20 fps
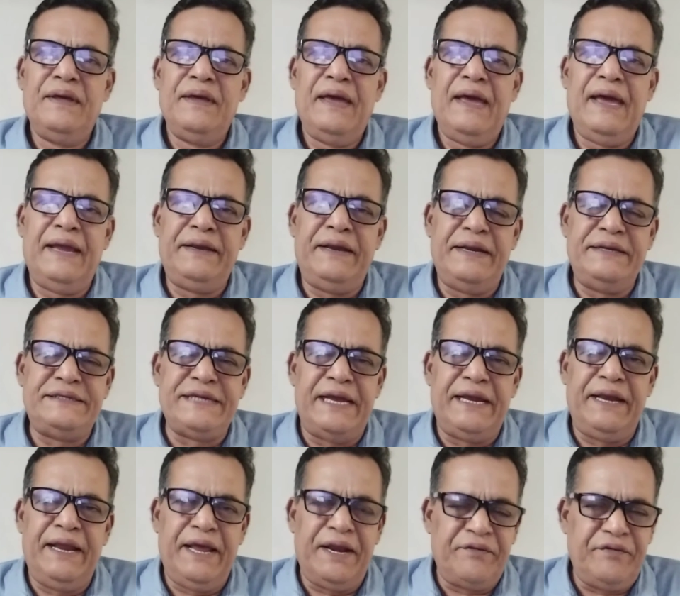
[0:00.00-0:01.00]
And in
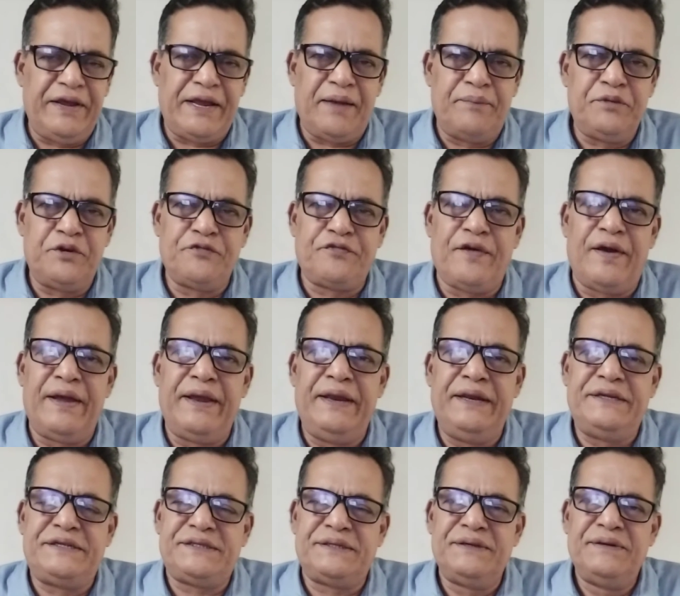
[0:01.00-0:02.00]
Jane Eyre, we come to
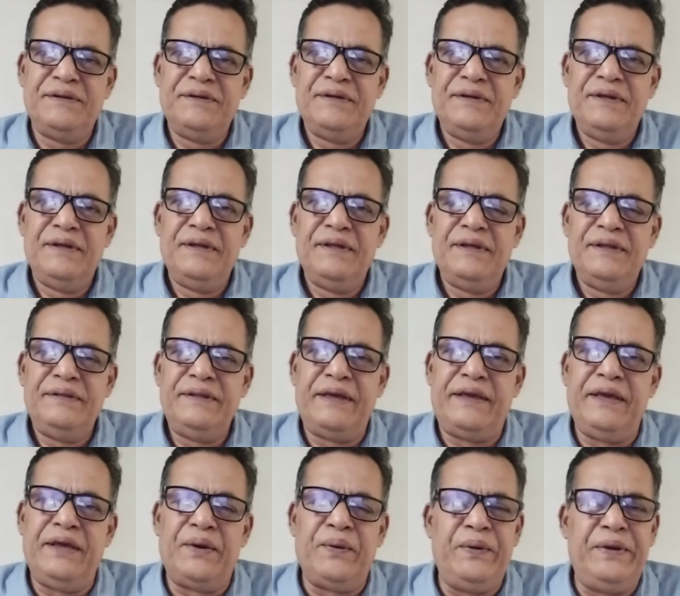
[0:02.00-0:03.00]
find the
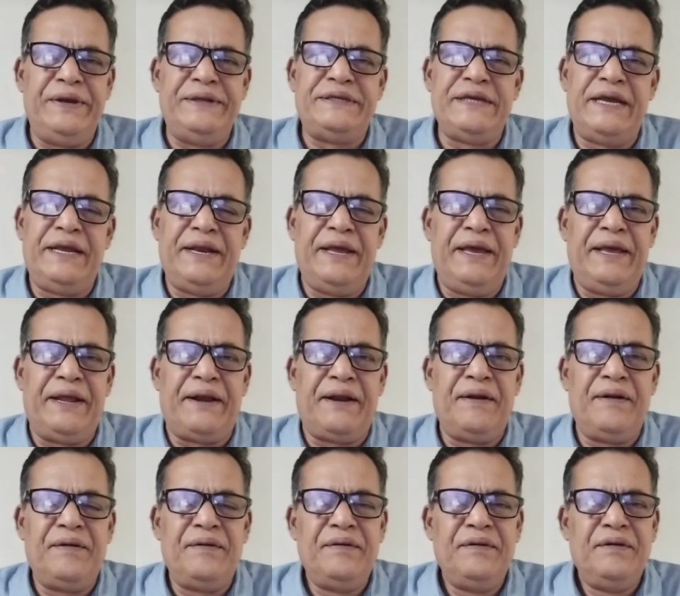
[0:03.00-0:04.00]
heroine Jane
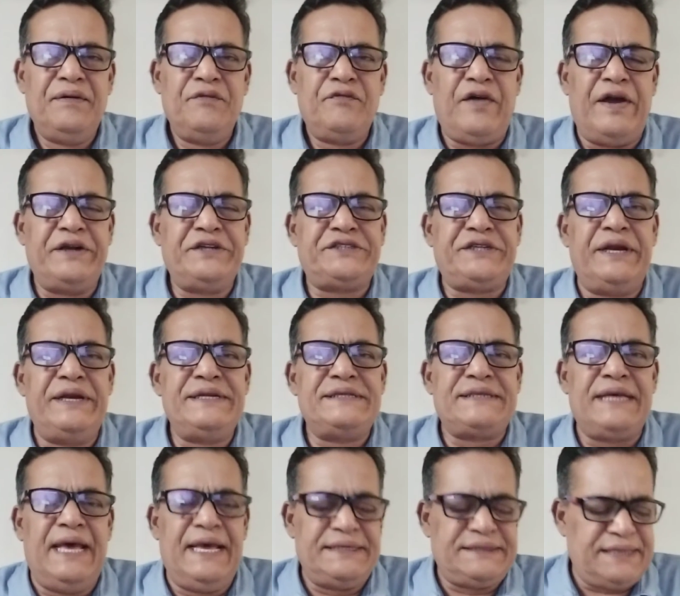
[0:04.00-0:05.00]
Eyre
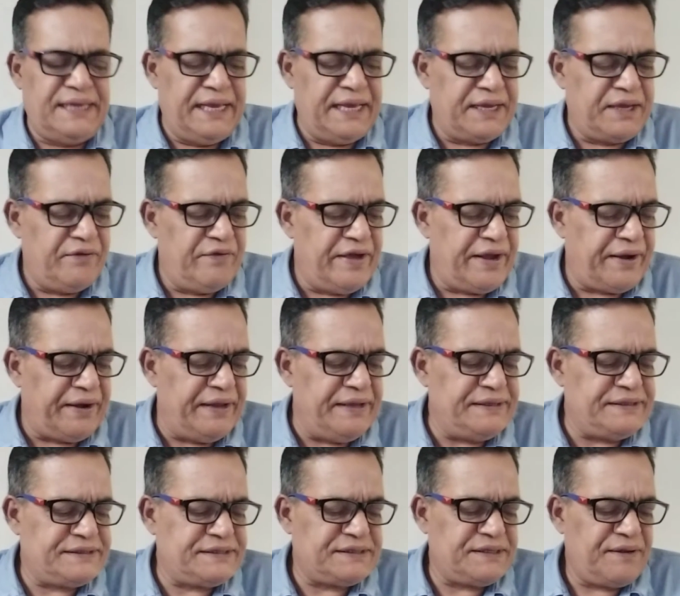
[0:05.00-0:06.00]
functions as a
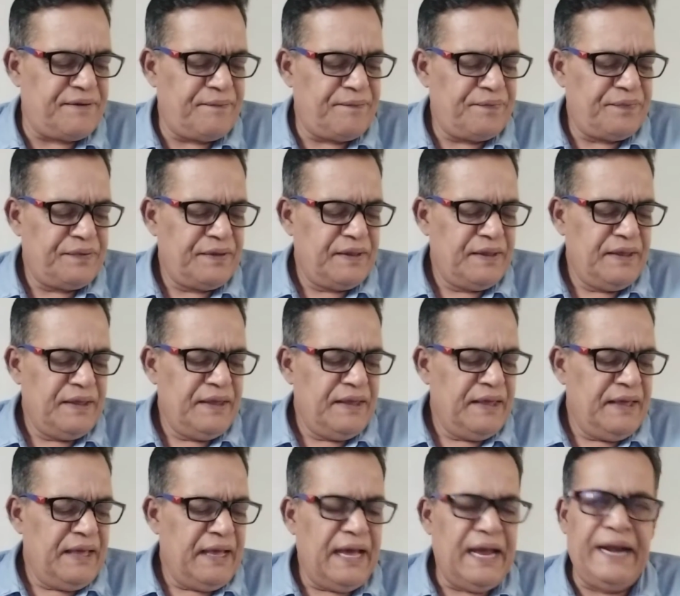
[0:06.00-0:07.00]
governess.
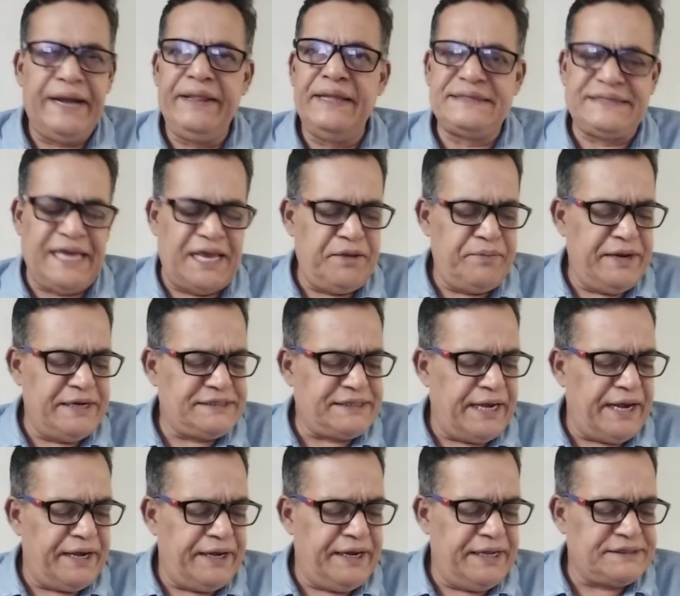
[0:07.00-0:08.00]
And the same
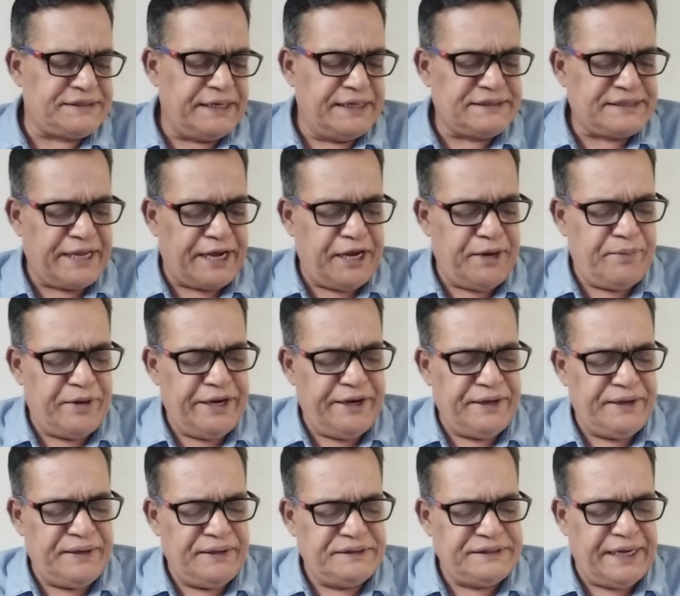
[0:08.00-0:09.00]
incident is described
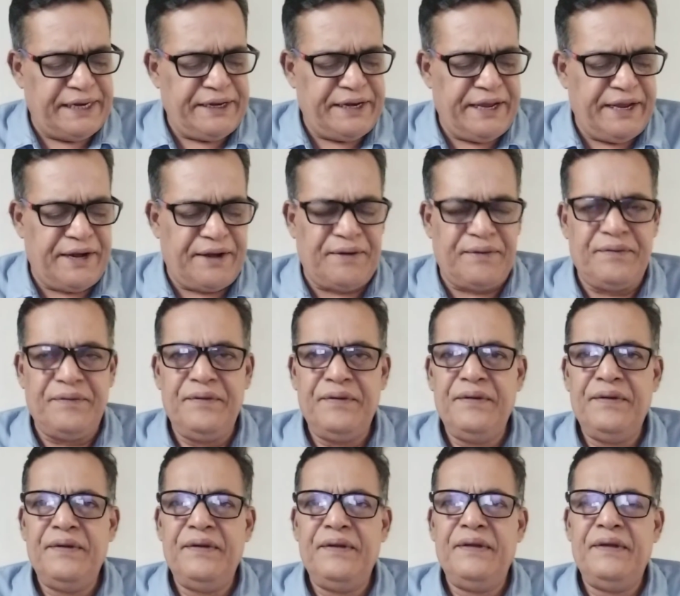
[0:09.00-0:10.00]
in Jane Eyre.
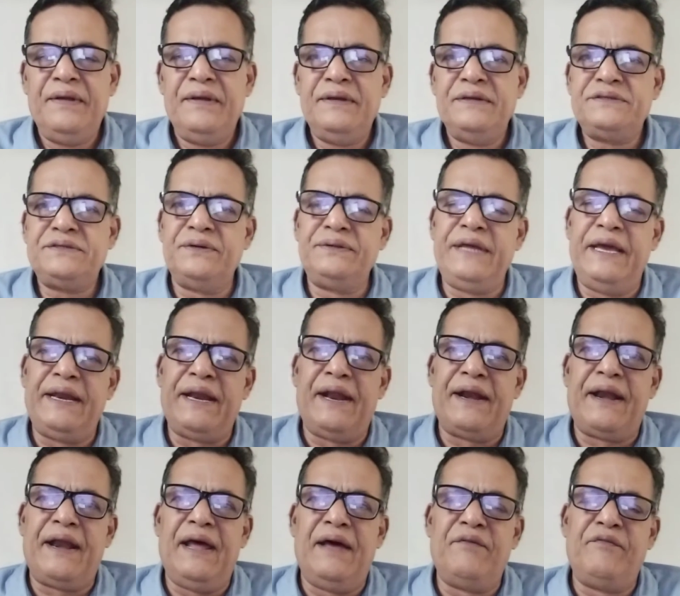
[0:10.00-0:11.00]
So there
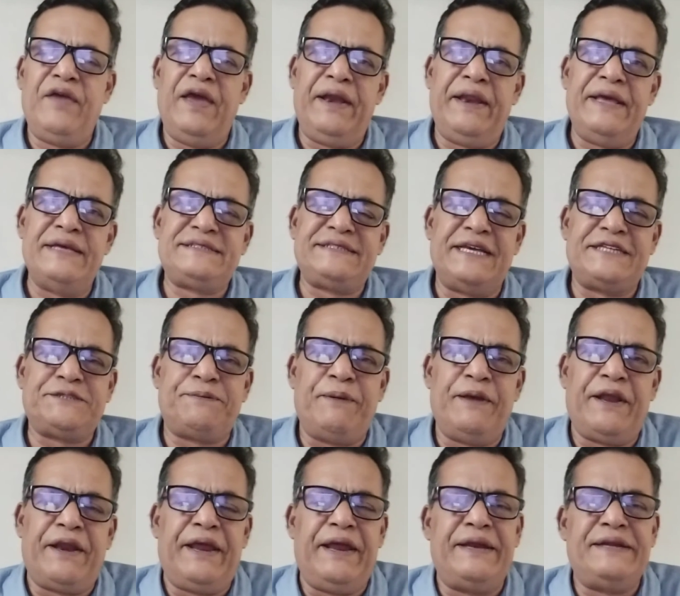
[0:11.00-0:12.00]
are various
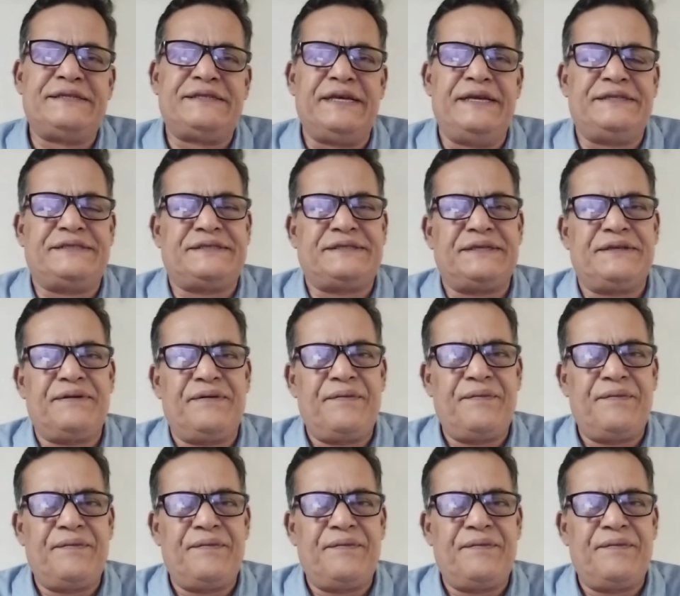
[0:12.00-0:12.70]
experiences.